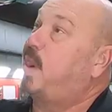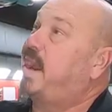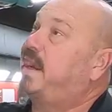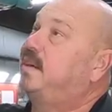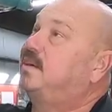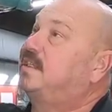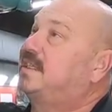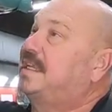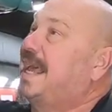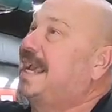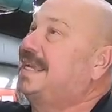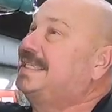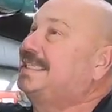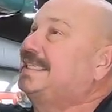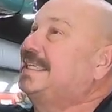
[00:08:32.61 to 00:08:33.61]
wires
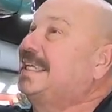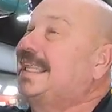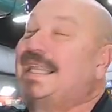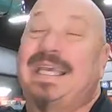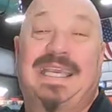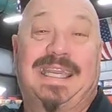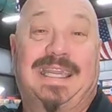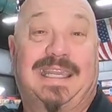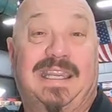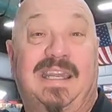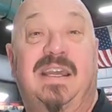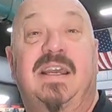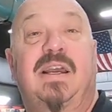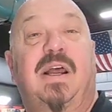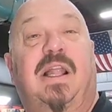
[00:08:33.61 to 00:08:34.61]
nice and clean.
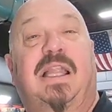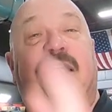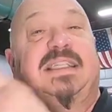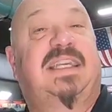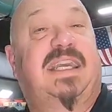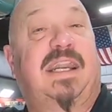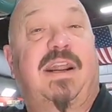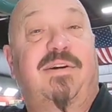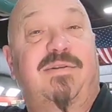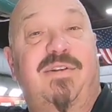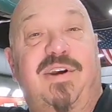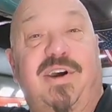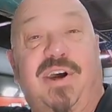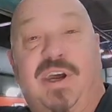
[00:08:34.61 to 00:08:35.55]
Let's get under the